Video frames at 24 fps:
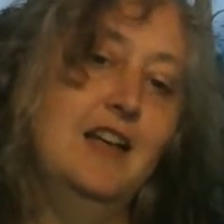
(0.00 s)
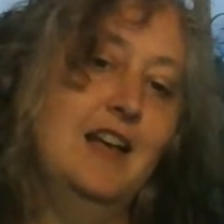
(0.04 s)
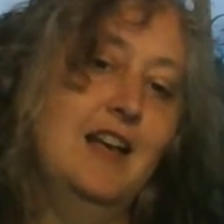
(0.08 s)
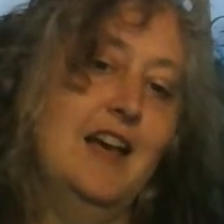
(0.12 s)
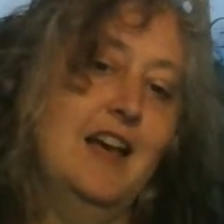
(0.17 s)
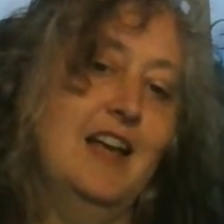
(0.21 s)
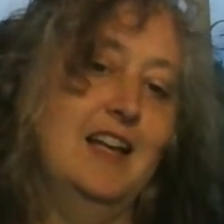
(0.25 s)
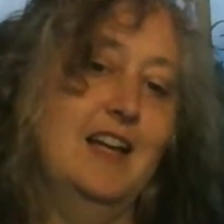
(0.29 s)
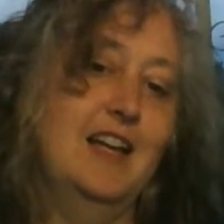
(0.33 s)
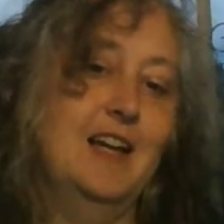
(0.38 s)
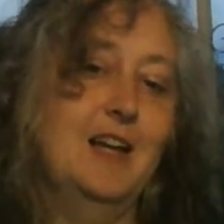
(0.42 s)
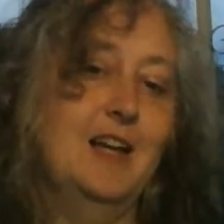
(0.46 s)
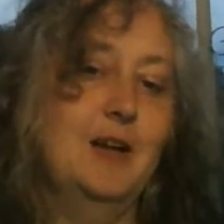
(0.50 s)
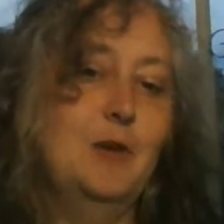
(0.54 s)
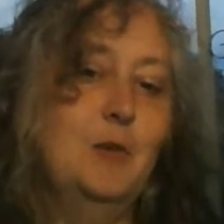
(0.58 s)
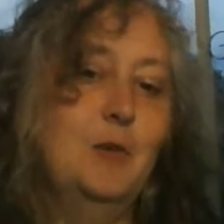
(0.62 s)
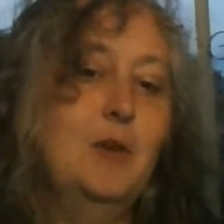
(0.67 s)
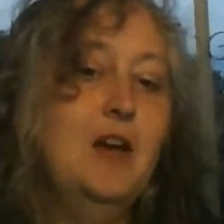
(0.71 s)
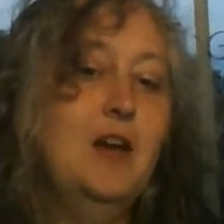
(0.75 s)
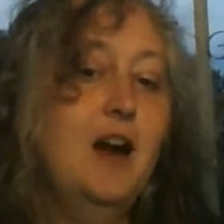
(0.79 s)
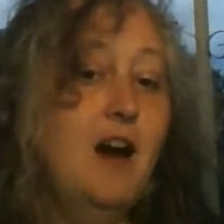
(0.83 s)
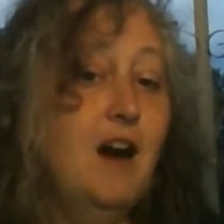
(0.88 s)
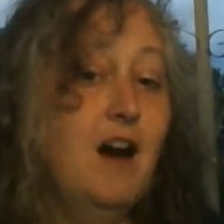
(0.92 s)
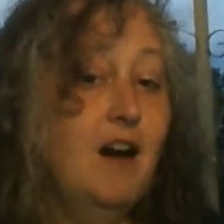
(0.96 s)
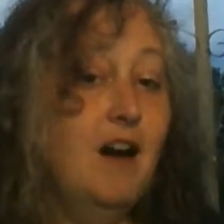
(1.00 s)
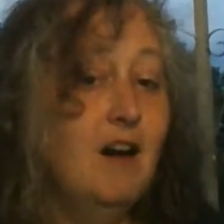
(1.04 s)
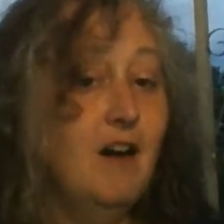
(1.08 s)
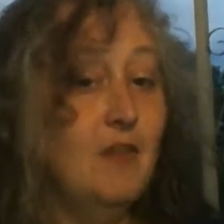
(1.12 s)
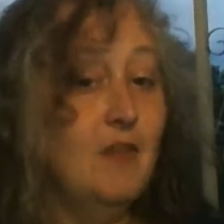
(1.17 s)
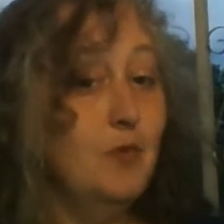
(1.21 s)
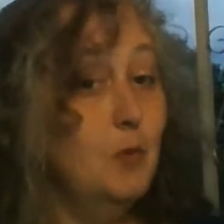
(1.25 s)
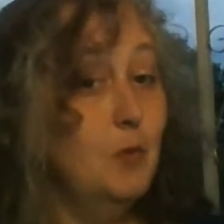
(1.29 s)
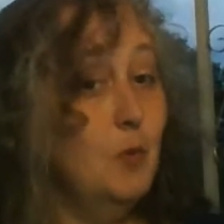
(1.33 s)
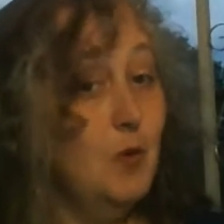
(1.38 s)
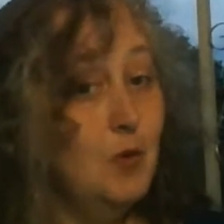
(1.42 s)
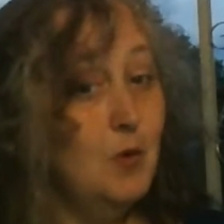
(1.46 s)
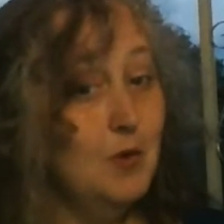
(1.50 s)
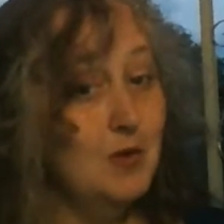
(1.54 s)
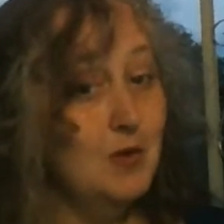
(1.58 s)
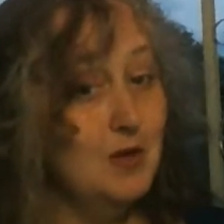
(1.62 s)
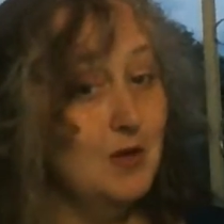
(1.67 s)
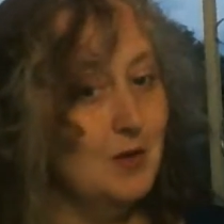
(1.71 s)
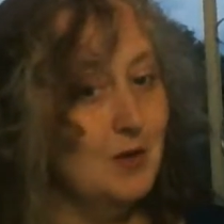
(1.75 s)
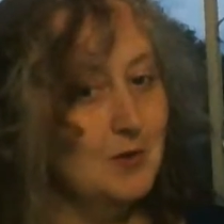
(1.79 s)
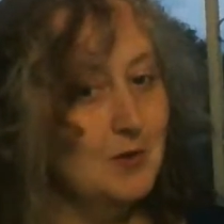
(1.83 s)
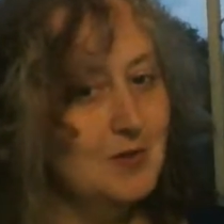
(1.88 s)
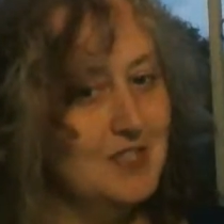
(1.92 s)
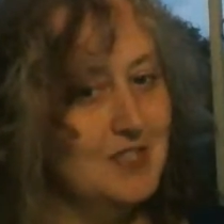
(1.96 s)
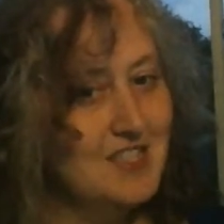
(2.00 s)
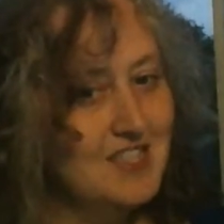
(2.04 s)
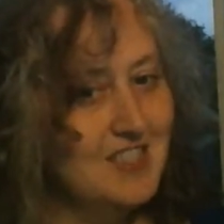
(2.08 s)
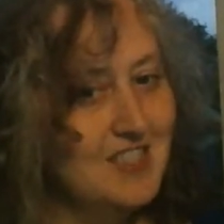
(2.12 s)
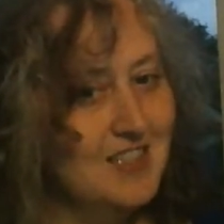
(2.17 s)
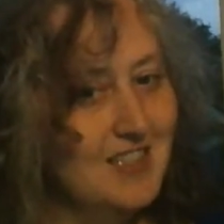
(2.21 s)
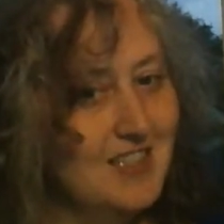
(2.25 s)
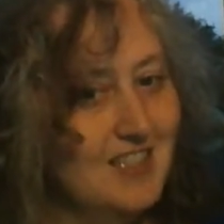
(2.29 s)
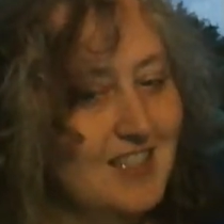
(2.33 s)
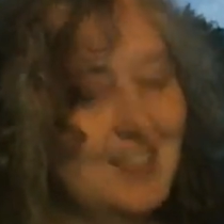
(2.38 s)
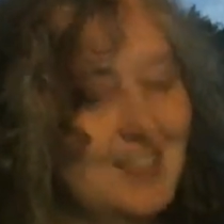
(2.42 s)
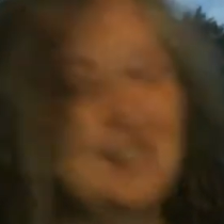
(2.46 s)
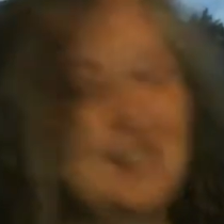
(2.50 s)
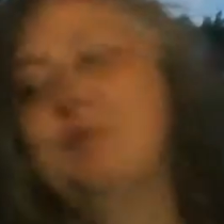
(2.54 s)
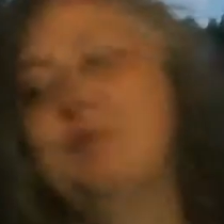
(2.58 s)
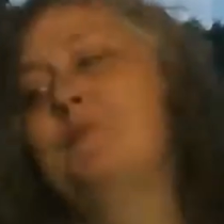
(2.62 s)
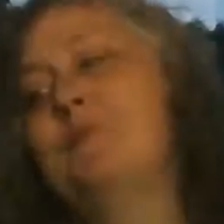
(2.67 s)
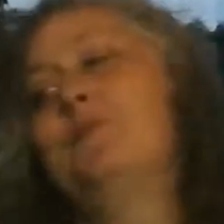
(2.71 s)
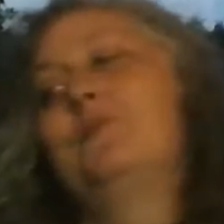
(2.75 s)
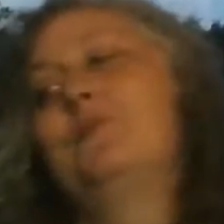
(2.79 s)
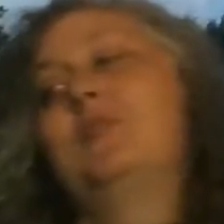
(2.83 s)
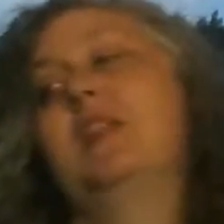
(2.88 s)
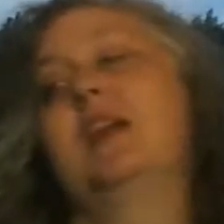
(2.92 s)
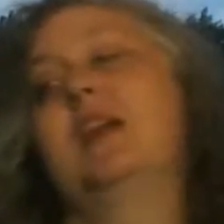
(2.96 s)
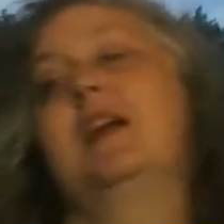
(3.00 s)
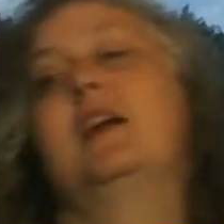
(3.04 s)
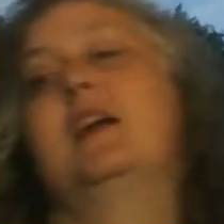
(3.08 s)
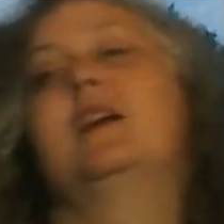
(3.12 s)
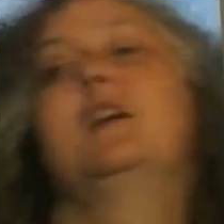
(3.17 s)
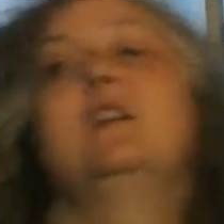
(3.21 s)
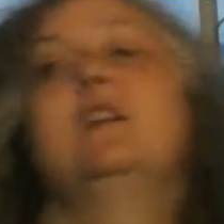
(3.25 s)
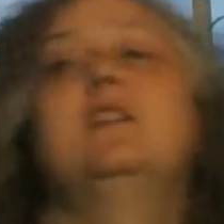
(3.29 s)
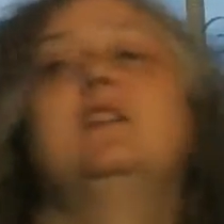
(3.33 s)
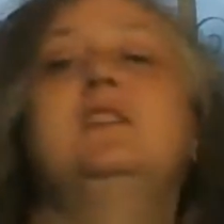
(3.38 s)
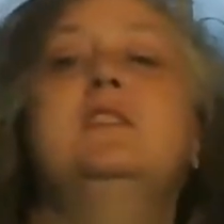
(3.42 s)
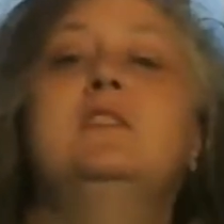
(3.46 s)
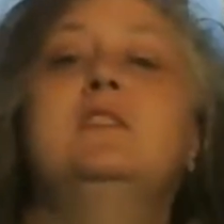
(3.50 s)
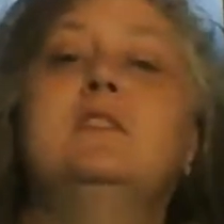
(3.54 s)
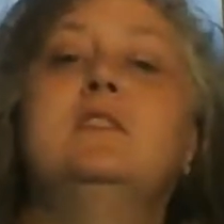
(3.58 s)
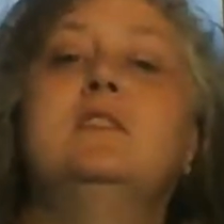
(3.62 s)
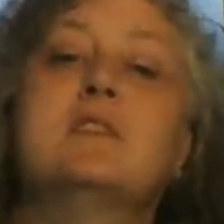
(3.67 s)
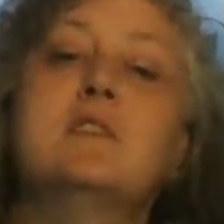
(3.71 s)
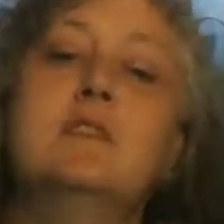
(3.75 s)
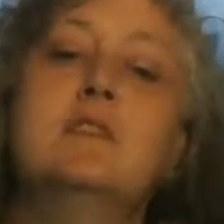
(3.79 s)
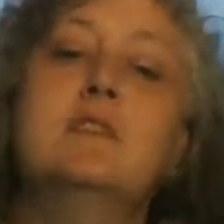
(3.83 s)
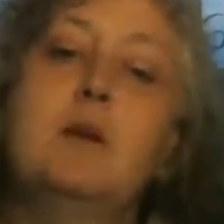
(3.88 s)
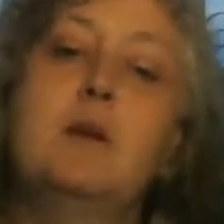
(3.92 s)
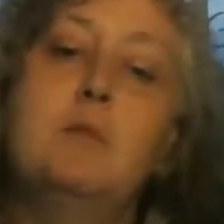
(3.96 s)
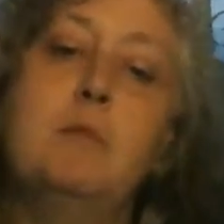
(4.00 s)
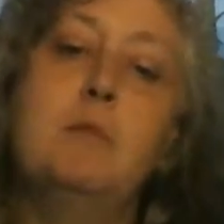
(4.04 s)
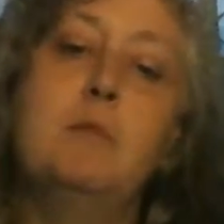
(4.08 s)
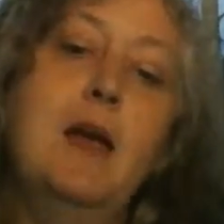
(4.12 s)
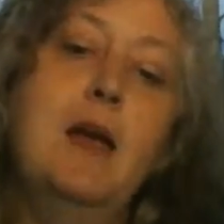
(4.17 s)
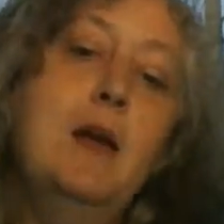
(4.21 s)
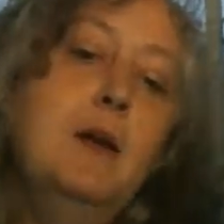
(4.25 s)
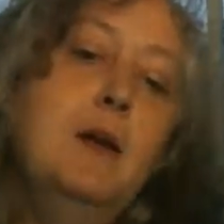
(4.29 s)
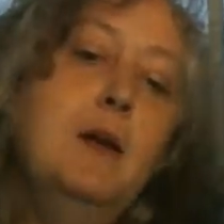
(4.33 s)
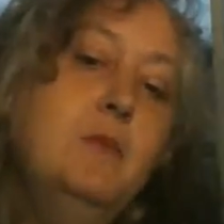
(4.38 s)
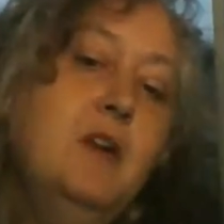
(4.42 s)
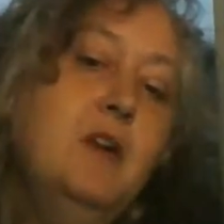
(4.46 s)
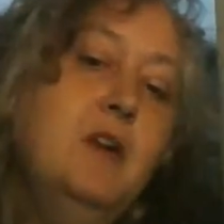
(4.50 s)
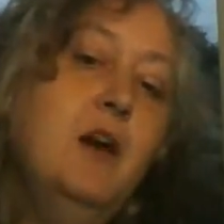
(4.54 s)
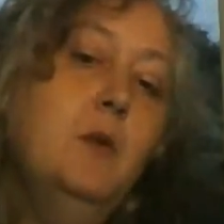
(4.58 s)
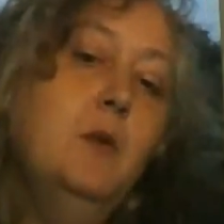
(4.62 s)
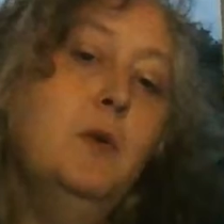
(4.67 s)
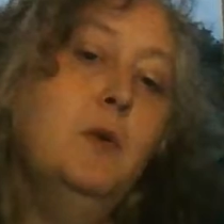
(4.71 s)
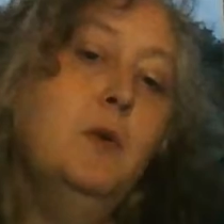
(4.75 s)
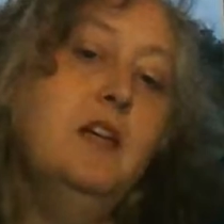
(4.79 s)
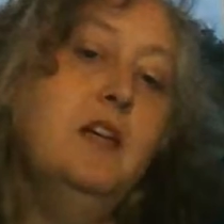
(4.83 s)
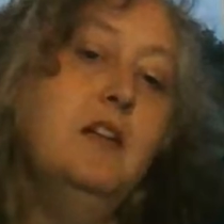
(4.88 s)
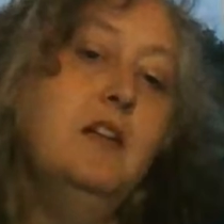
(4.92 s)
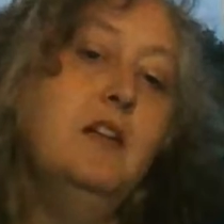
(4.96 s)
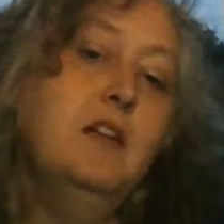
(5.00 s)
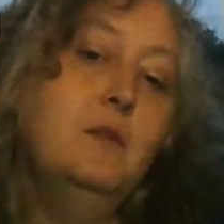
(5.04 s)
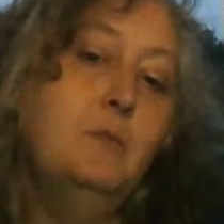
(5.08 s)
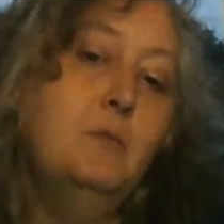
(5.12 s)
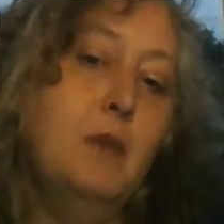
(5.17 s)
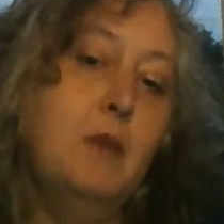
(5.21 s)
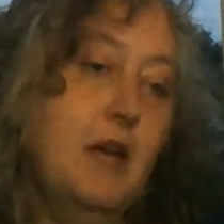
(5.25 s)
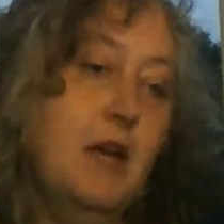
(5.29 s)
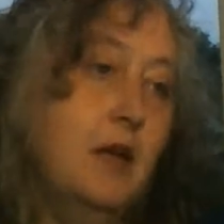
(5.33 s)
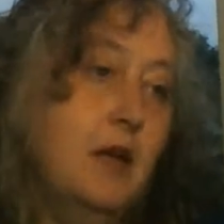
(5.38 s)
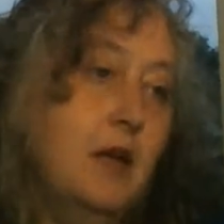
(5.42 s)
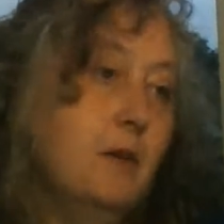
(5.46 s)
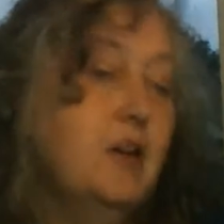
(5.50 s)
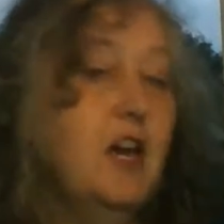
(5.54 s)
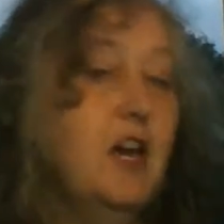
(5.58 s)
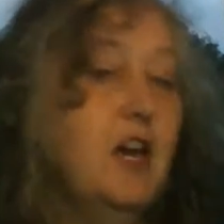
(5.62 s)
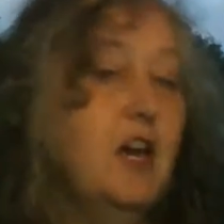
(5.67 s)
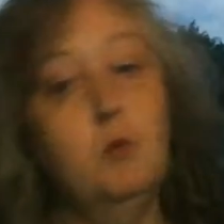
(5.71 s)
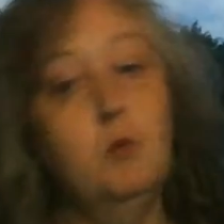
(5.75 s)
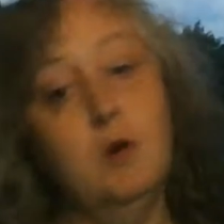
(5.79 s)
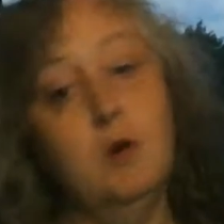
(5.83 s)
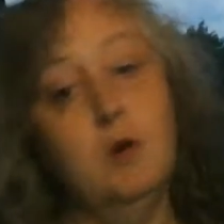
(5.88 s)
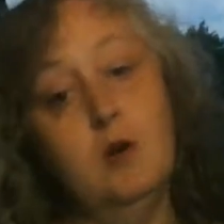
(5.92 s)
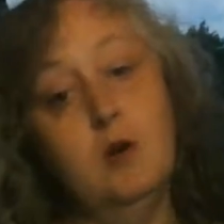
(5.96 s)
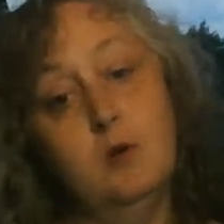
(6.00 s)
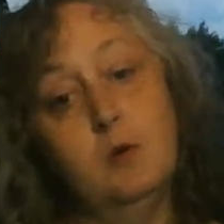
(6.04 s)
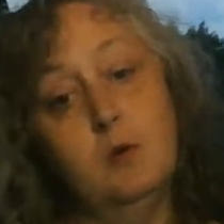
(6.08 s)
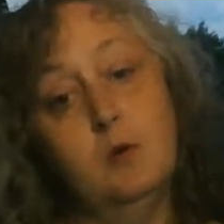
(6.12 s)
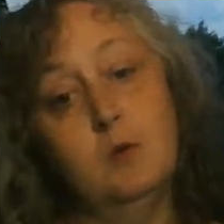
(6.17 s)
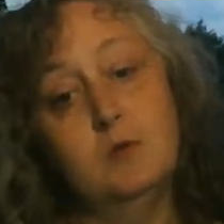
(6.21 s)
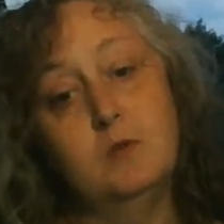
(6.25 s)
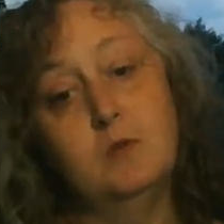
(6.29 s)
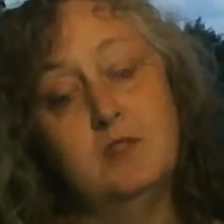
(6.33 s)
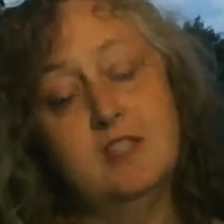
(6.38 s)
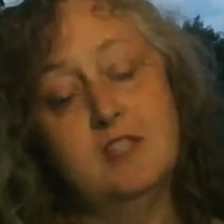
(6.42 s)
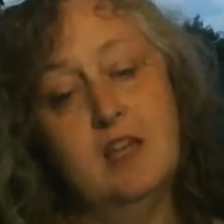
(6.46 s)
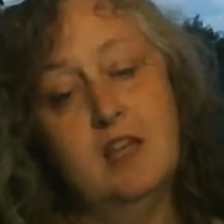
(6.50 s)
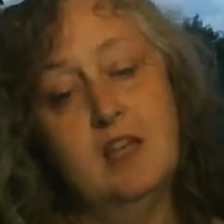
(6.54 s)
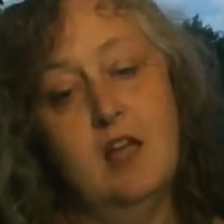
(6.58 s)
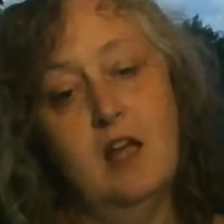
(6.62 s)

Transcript: And here we are on the roller coaster. Maybe I will, maybe I won't.